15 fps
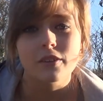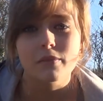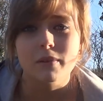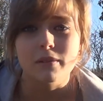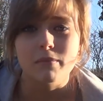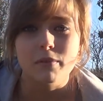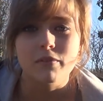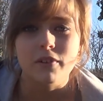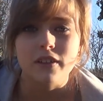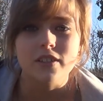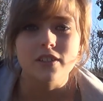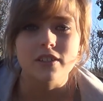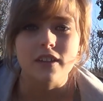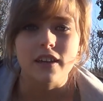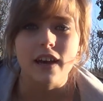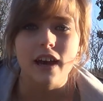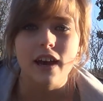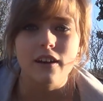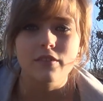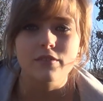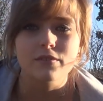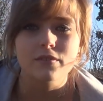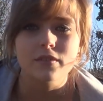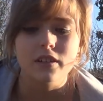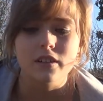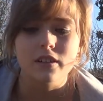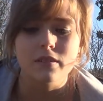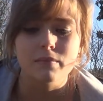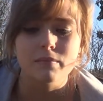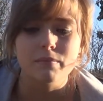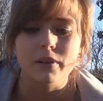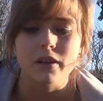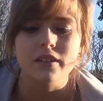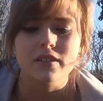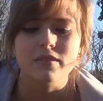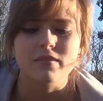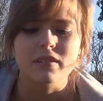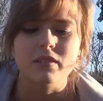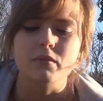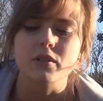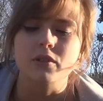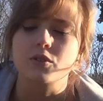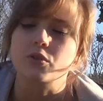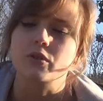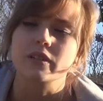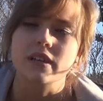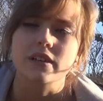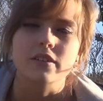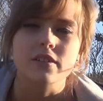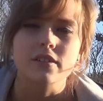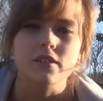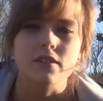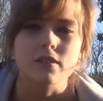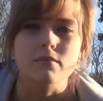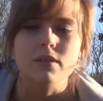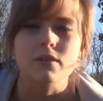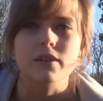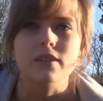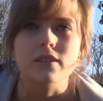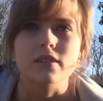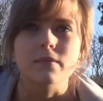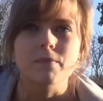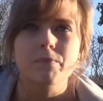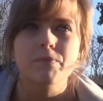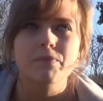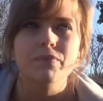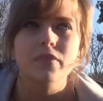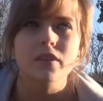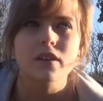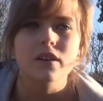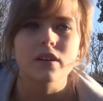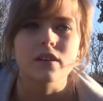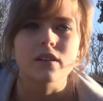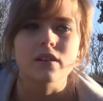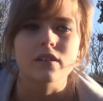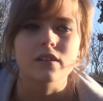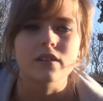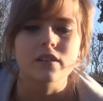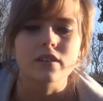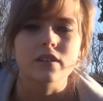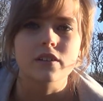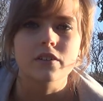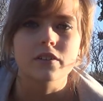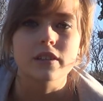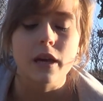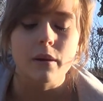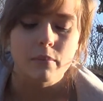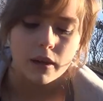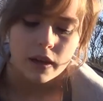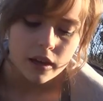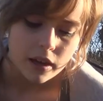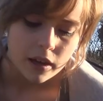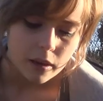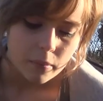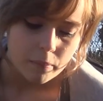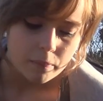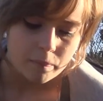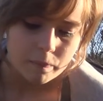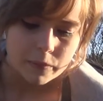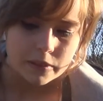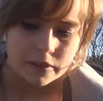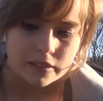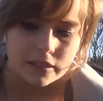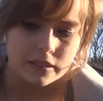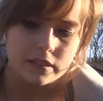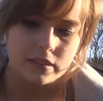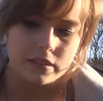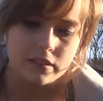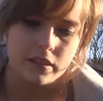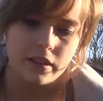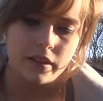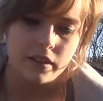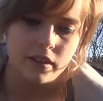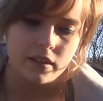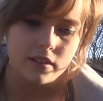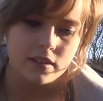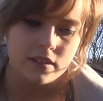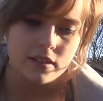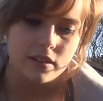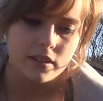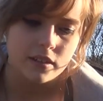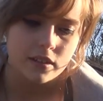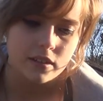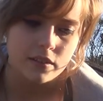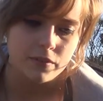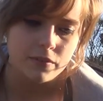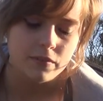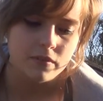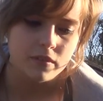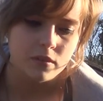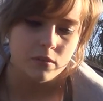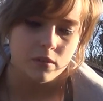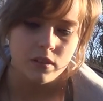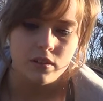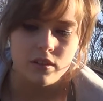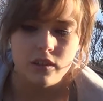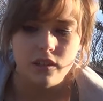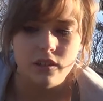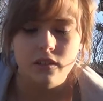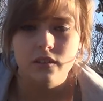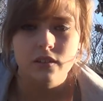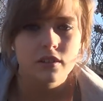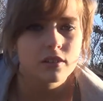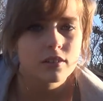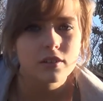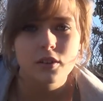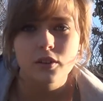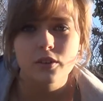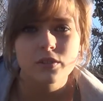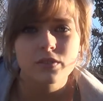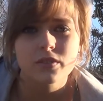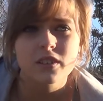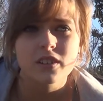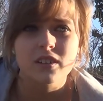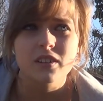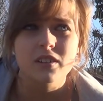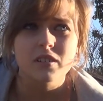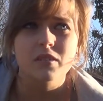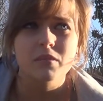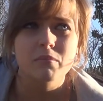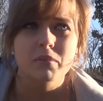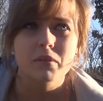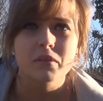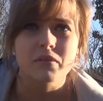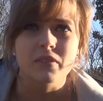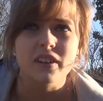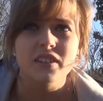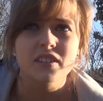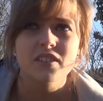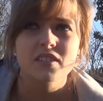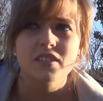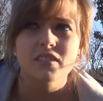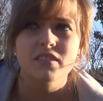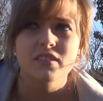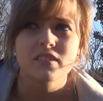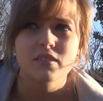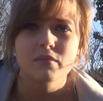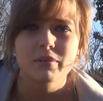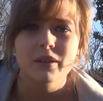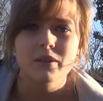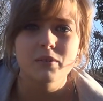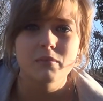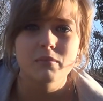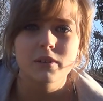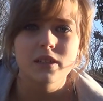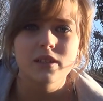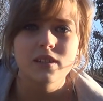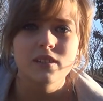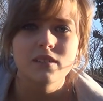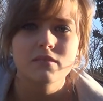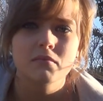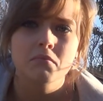imperfections I have, but I didn't really want to draw attention to them, so I didn't include them. But I guess if you can think of another perfection about me,